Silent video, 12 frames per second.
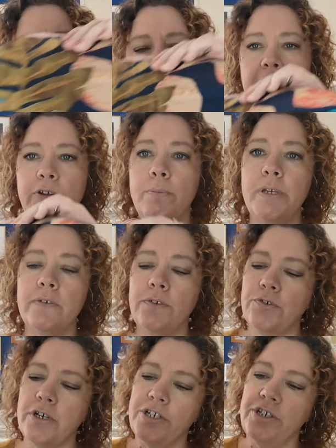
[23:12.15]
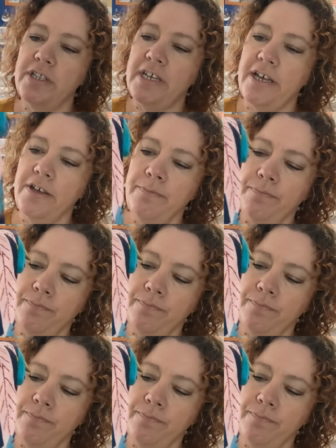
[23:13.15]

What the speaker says: A little bit of structure there.